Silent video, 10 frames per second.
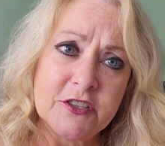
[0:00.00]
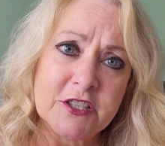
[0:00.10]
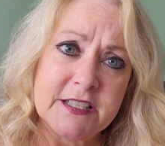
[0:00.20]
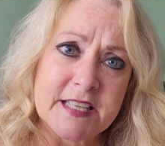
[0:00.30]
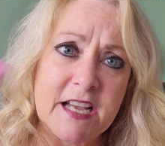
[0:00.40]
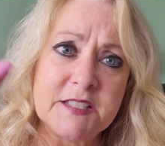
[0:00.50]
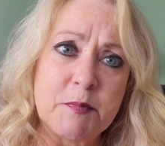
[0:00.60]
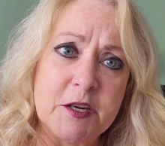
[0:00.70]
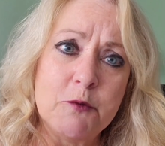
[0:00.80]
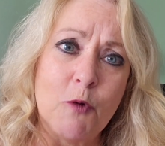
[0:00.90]
it's a
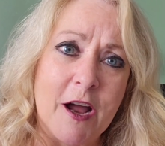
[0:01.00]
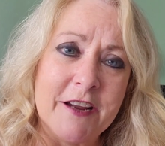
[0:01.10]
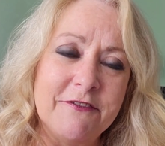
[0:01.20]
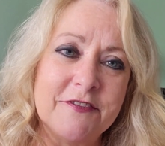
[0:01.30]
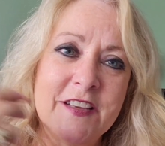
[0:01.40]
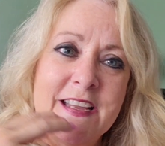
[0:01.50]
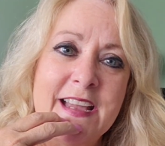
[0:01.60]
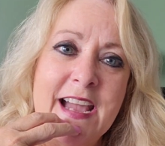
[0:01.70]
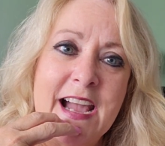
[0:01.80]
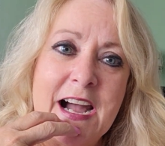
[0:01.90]
husband and wife,
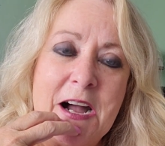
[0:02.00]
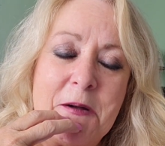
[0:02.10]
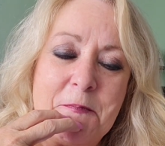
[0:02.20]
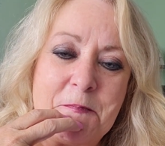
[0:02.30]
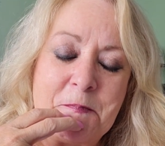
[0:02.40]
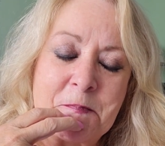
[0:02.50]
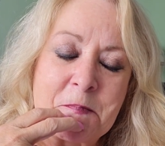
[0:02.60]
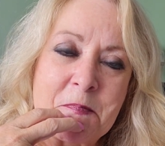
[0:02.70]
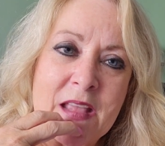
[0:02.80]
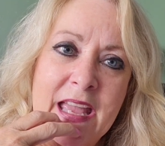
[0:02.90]

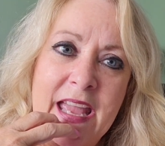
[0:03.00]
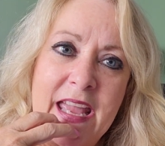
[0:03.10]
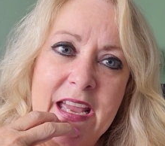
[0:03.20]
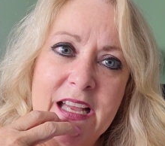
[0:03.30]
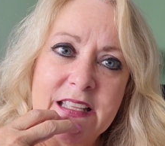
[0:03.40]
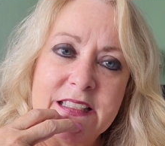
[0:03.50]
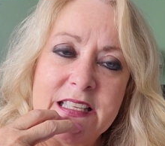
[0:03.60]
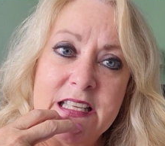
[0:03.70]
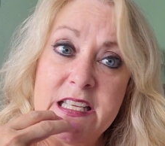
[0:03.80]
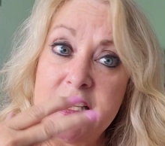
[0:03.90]
and
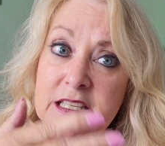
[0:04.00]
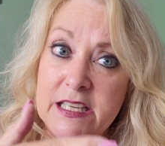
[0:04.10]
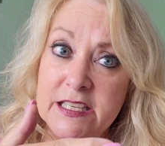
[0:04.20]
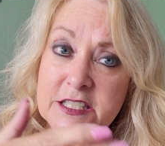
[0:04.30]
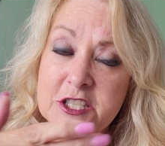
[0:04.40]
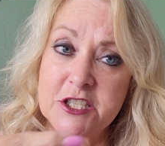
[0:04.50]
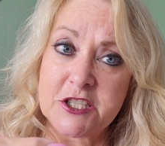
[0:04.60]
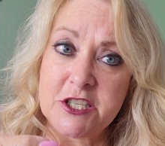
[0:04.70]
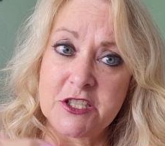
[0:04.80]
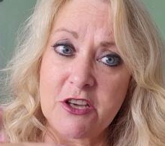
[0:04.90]
he knits.
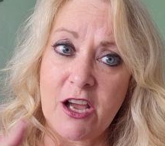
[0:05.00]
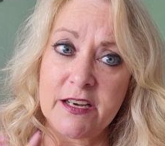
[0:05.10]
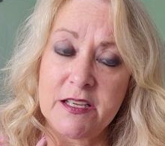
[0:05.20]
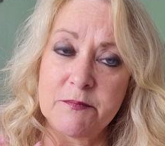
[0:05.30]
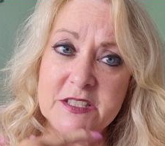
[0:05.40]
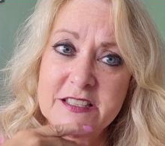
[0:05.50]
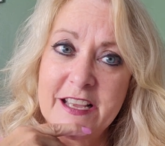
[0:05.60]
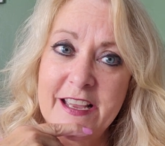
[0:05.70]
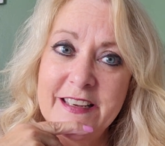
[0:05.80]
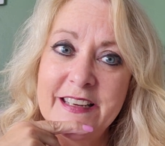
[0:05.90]
She taught him to
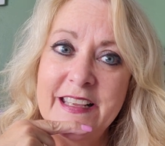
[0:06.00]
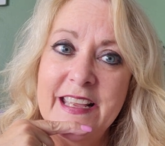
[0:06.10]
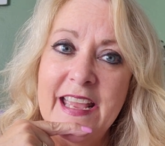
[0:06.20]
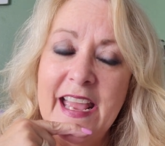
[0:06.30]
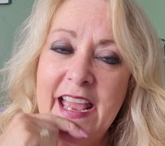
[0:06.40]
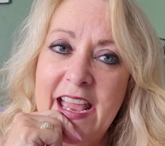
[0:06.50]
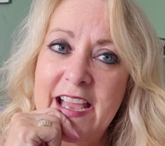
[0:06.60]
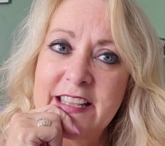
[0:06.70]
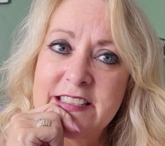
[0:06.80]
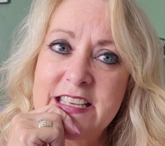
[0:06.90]
knit,
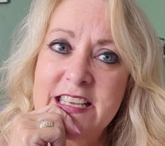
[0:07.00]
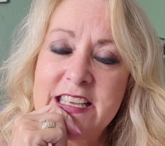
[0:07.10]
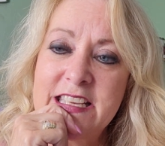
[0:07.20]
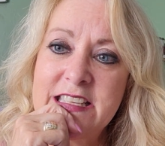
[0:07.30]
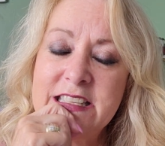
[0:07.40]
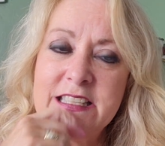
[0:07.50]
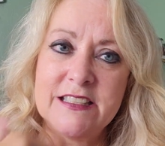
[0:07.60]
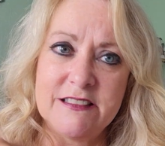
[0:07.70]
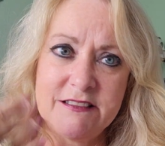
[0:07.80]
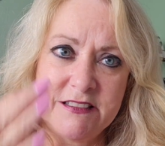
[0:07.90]
and he
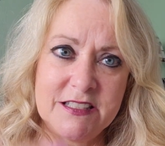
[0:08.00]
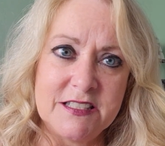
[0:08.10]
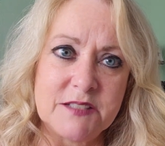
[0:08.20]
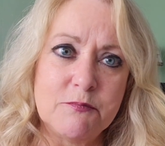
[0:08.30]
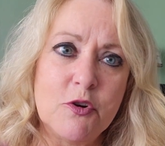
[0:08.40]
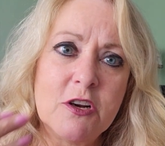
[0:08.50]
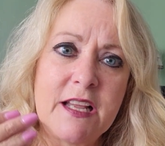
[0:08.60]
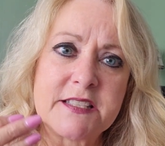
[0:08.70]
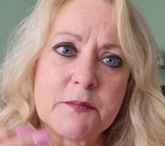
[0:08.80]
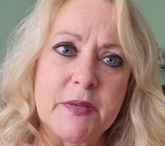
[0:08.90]
is more or
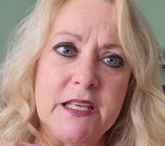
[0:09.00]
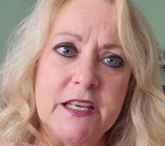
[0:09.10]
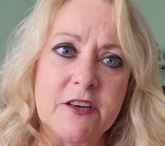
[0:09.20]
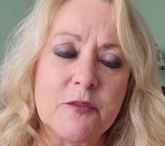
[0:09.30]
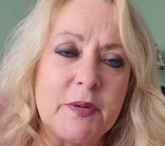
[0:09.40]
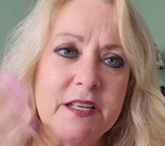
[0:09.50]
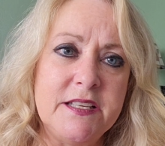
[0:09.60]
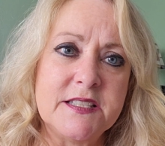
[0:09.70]
less a beginner, but